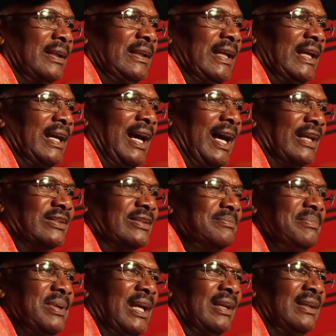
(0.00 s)
there hasn't
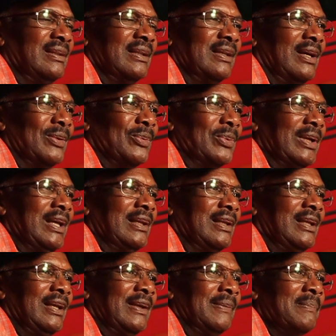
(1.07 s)
been a
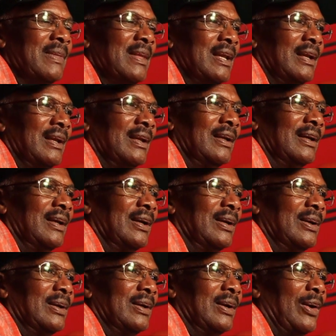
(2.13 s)
really
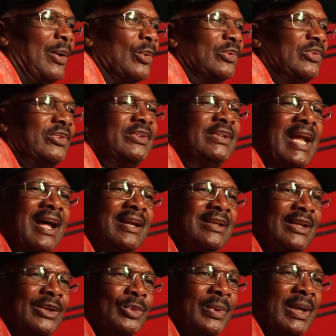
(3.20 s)

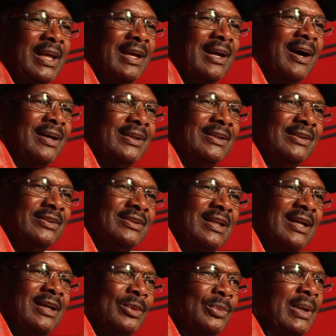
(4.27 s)
outstanding reggae
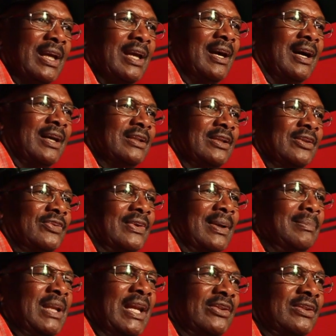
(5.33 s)
artists
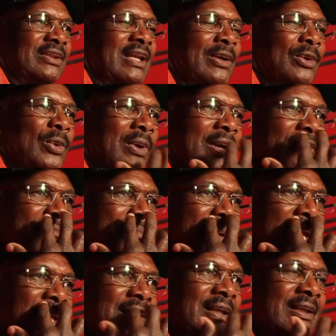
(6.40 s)
from Leicester who have
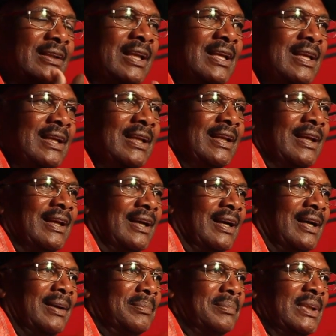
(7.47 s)
made it
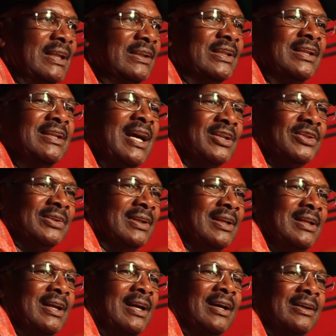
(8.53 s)

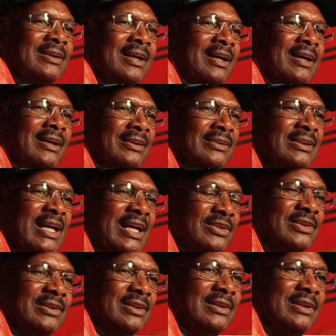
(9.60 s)
internationally or
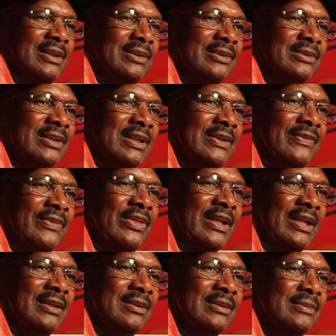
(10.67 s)
nationally, sort of a
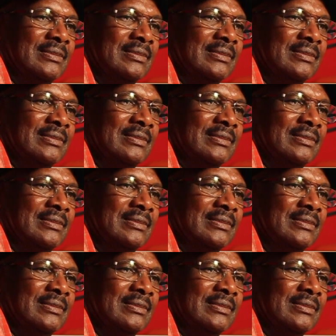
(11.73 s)
thing.